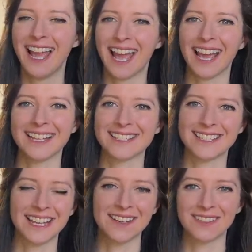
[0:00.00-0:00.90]
And
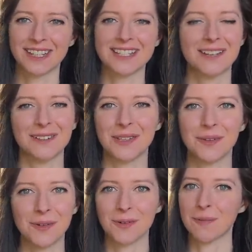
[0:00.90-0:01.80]
today I'm going to tell you
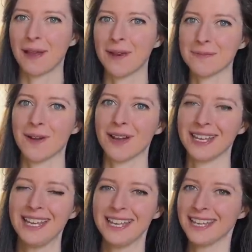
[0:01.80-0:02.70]
all about
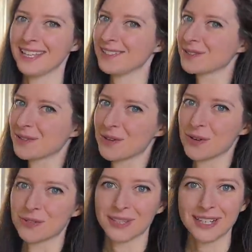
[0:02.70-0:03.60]
my indoor
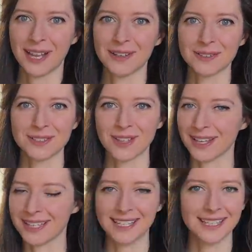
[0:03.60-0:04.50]
greenhouse
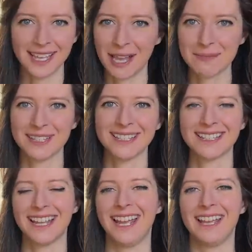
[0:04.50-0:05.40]
Ikea cabinet.
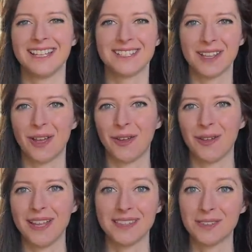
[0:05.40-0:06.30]
So
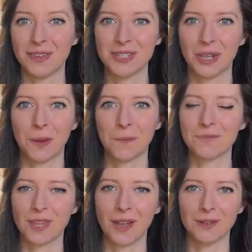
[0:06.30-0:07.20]
in this video,
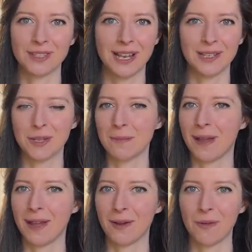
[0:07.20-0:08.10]
I'll tell you
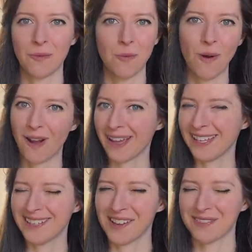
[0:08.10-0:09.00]
about
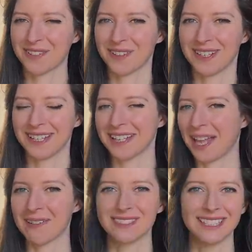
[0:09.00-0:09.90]
why I'm growing in a
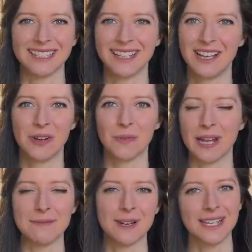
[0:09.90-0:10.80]
cabinet,
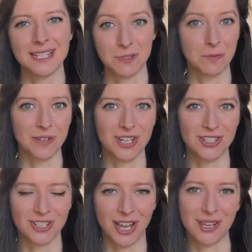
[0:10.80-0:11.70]
where my
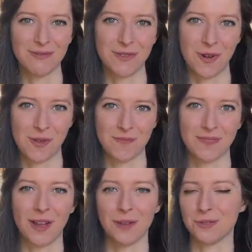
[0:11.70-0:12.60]
inspiration came
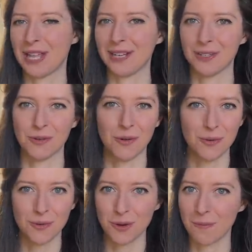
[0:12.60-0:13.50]
from. I'll tell you
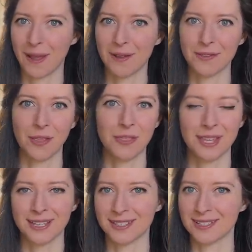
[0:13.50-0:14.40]
all about the
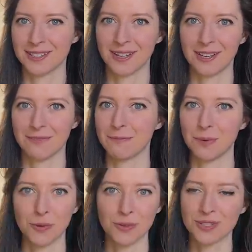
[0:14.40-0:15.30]
things that I've
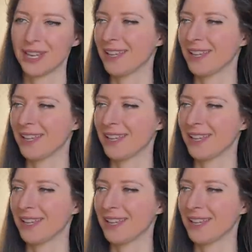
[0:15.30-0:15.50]
bought,